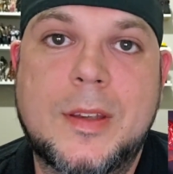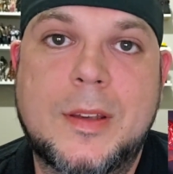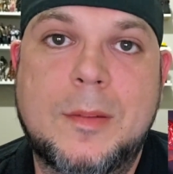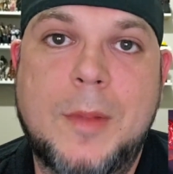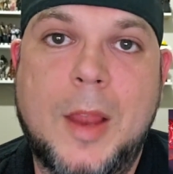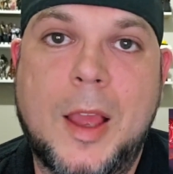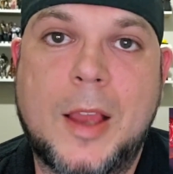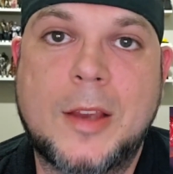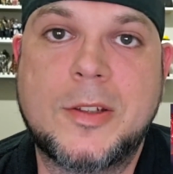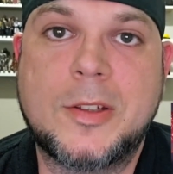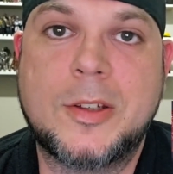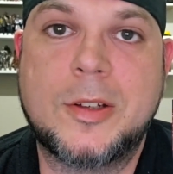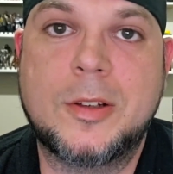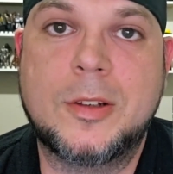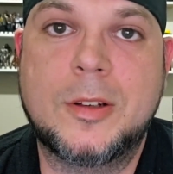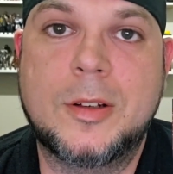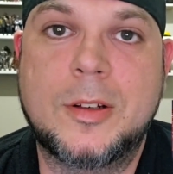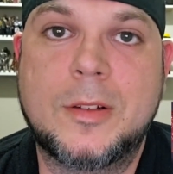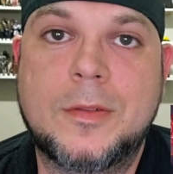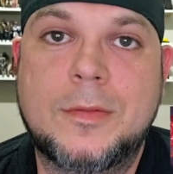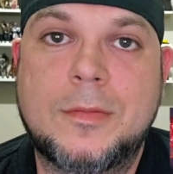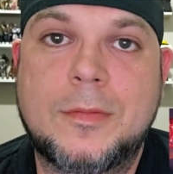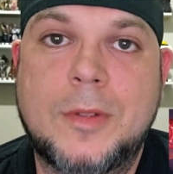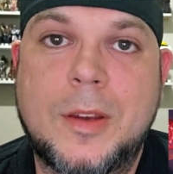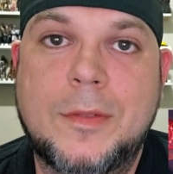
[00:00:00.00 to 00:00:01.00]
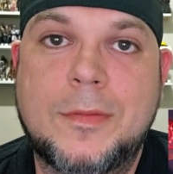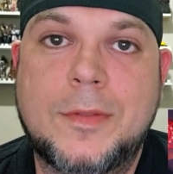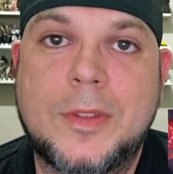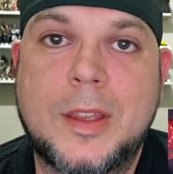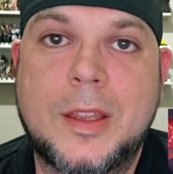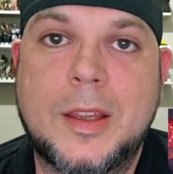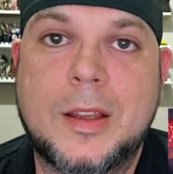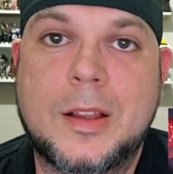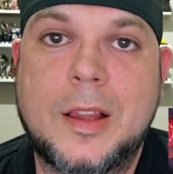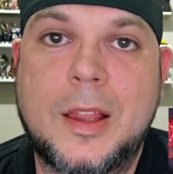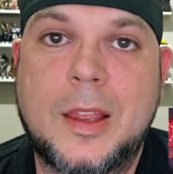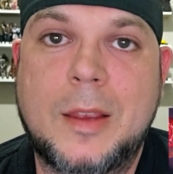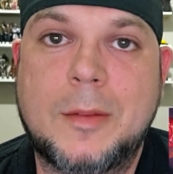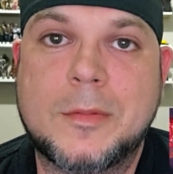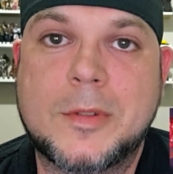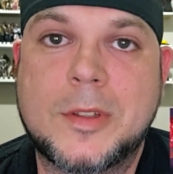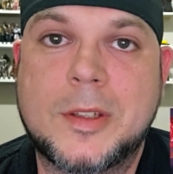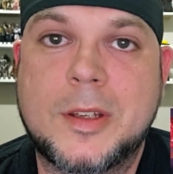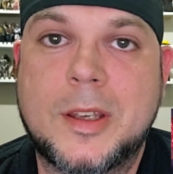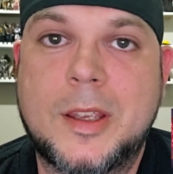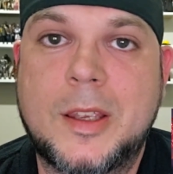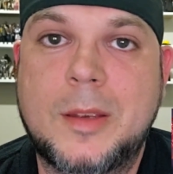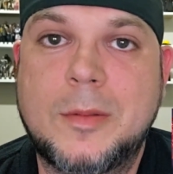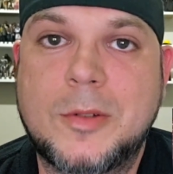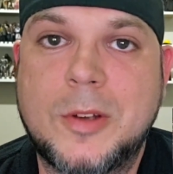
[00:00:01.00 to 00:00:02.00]
Not sure if the Acclaim is
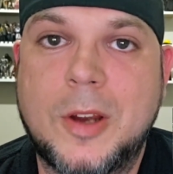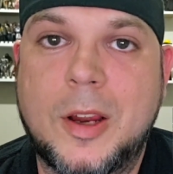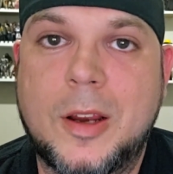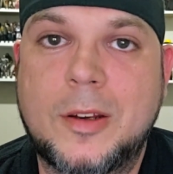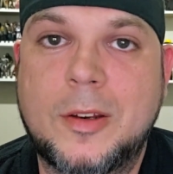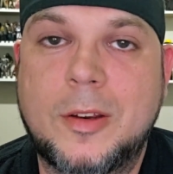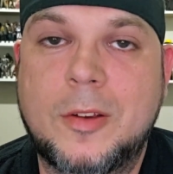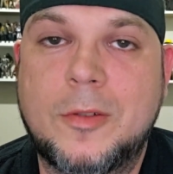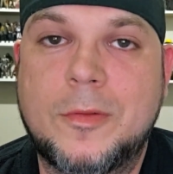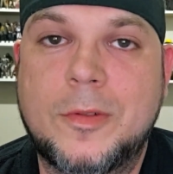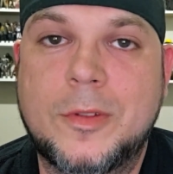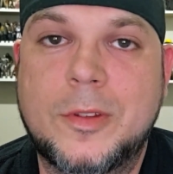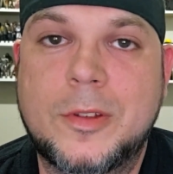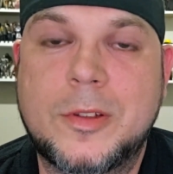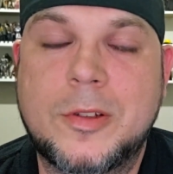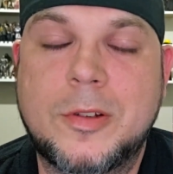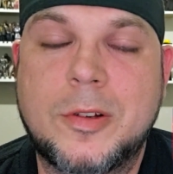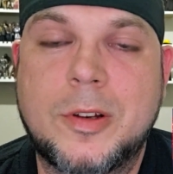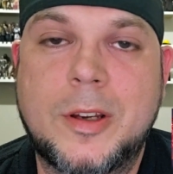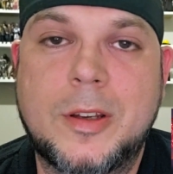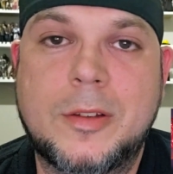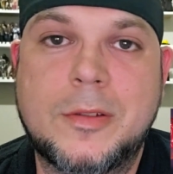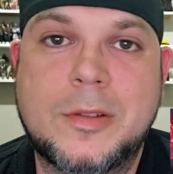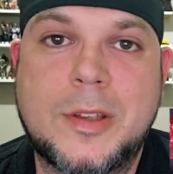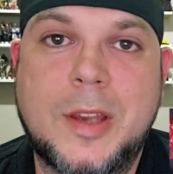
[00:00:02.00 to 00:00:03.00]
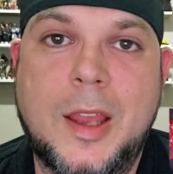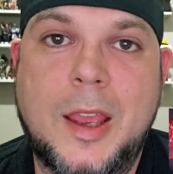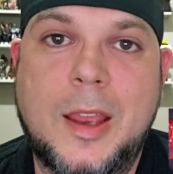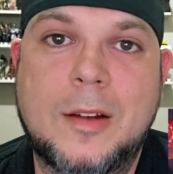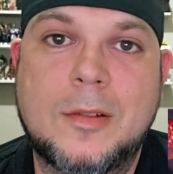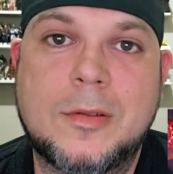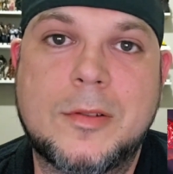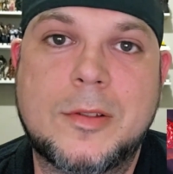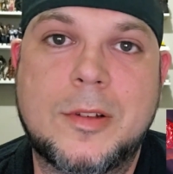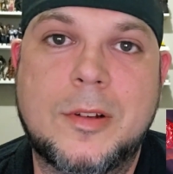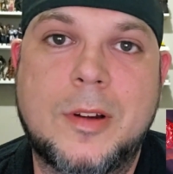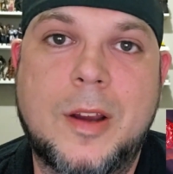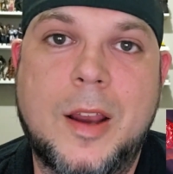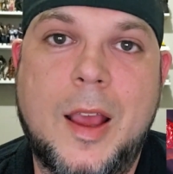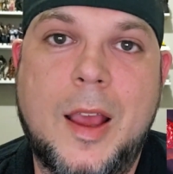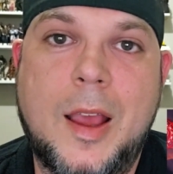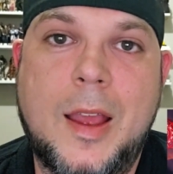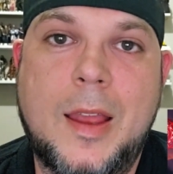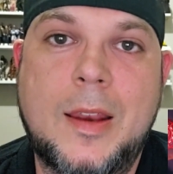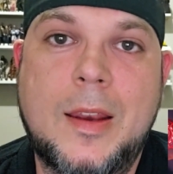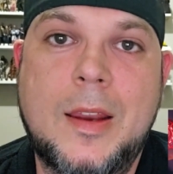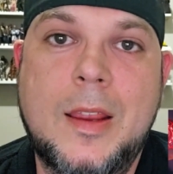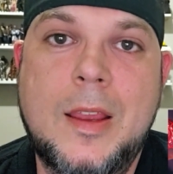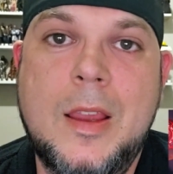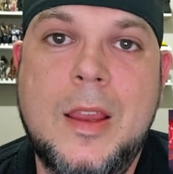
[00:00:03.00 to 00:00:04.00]
going to keep trying to go for the trios titles or
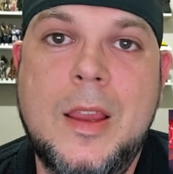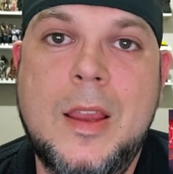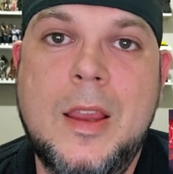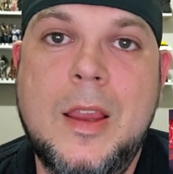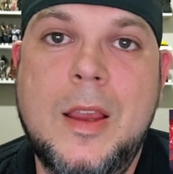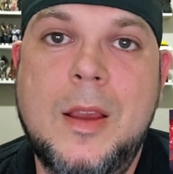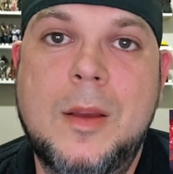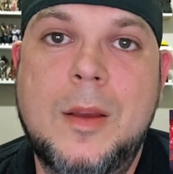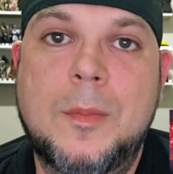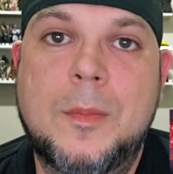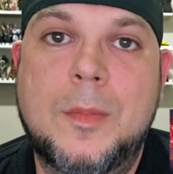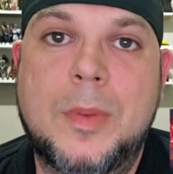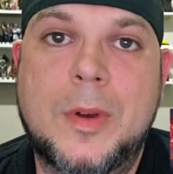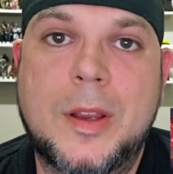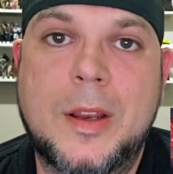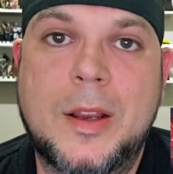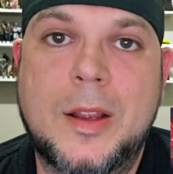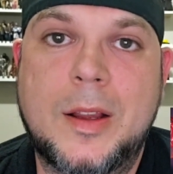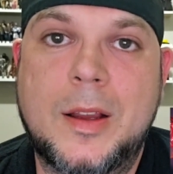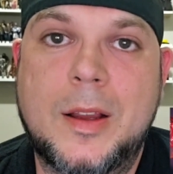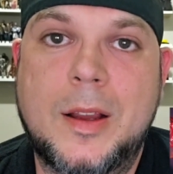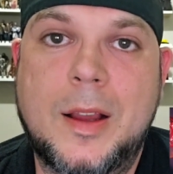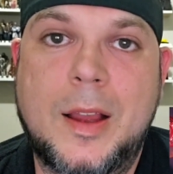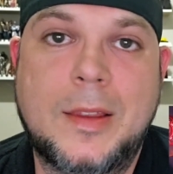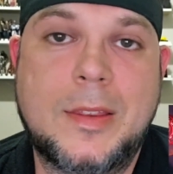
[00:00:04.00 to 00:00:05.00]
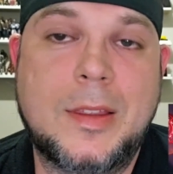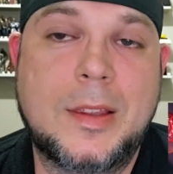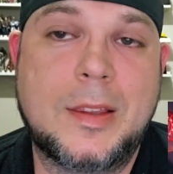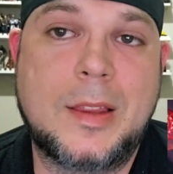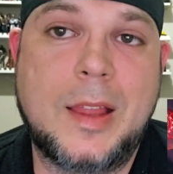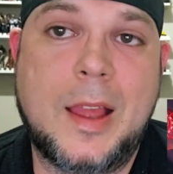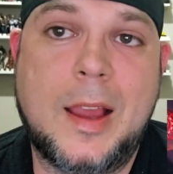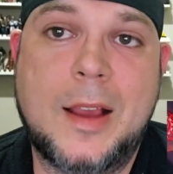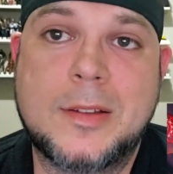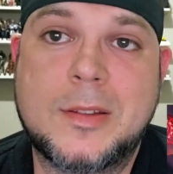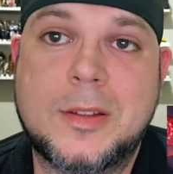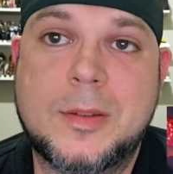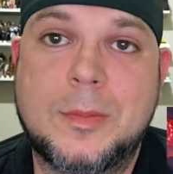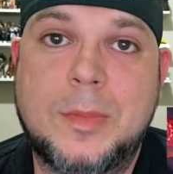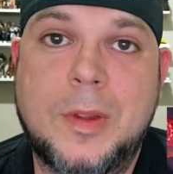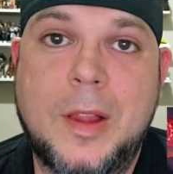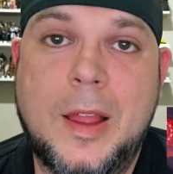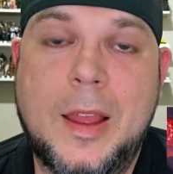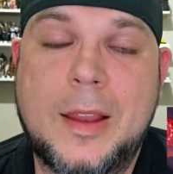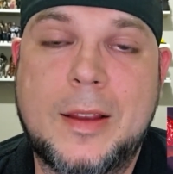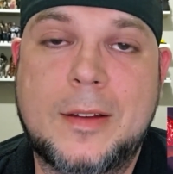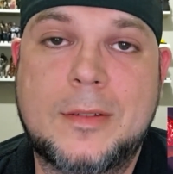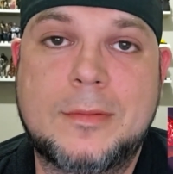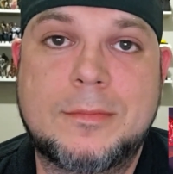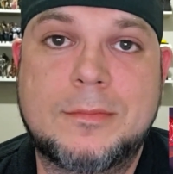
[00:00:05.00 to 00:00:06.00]
not, but I think the House of
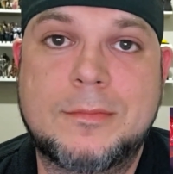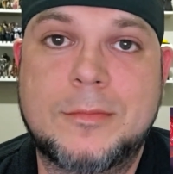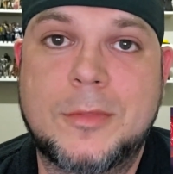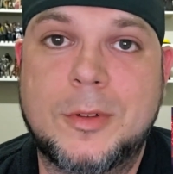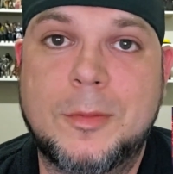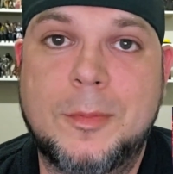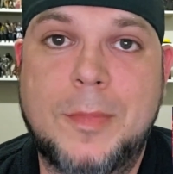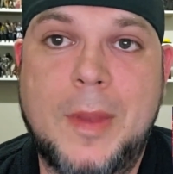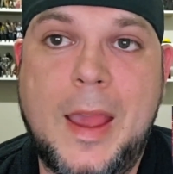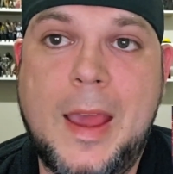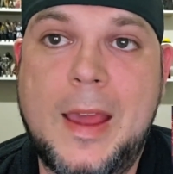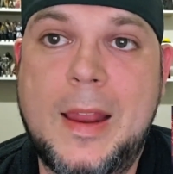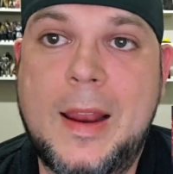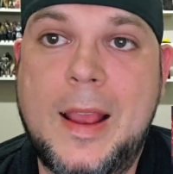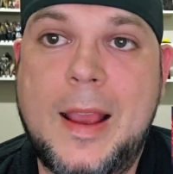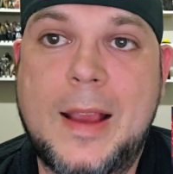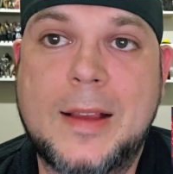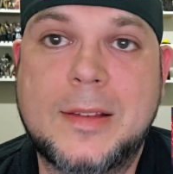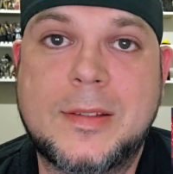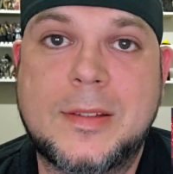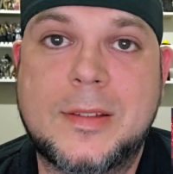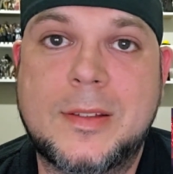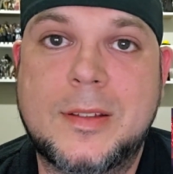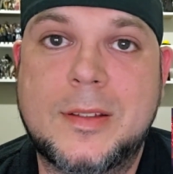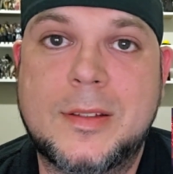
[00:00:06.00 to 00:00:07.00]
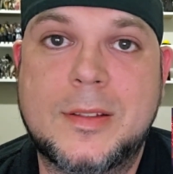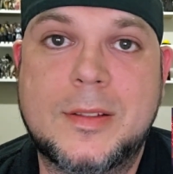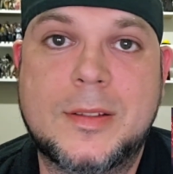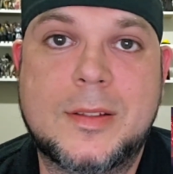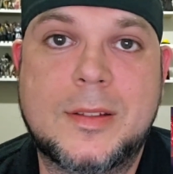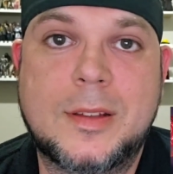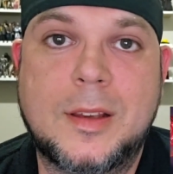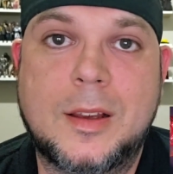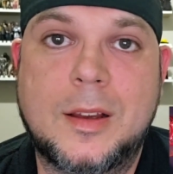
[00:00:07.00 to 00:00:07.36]
Black are badasses.